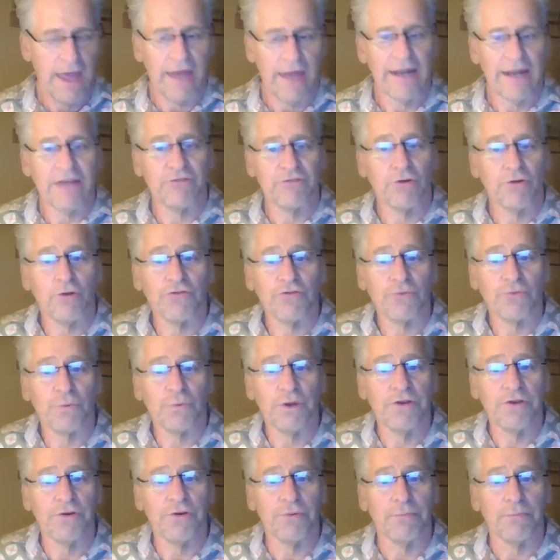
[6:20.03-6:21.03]
And that's also
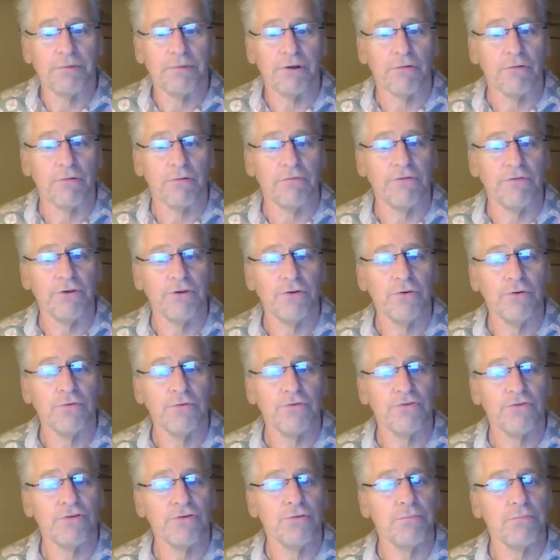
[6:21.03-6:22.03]
when your
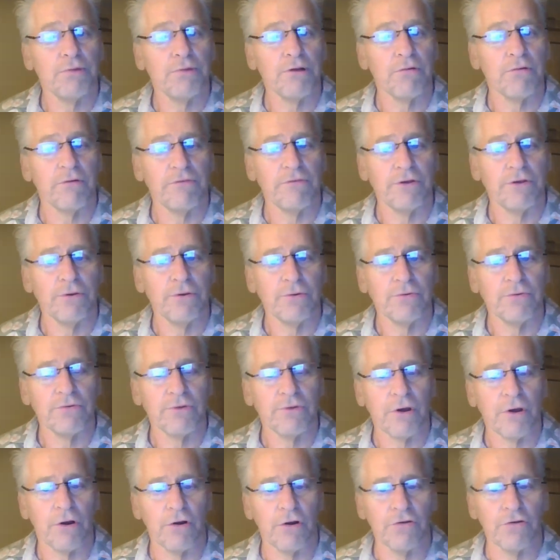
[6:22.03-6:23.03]
2 peer
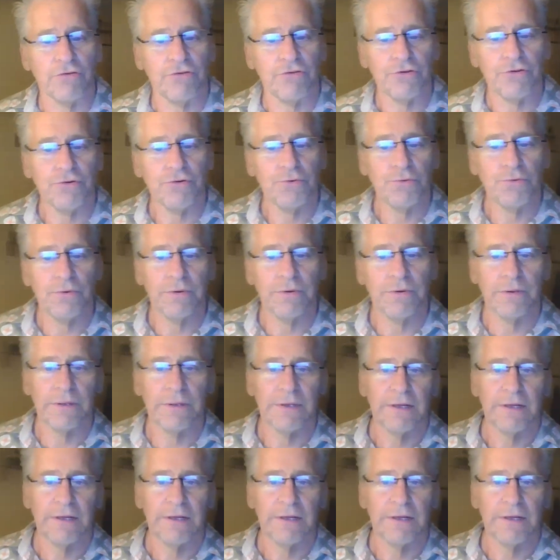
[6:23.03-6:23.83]
reviews are due.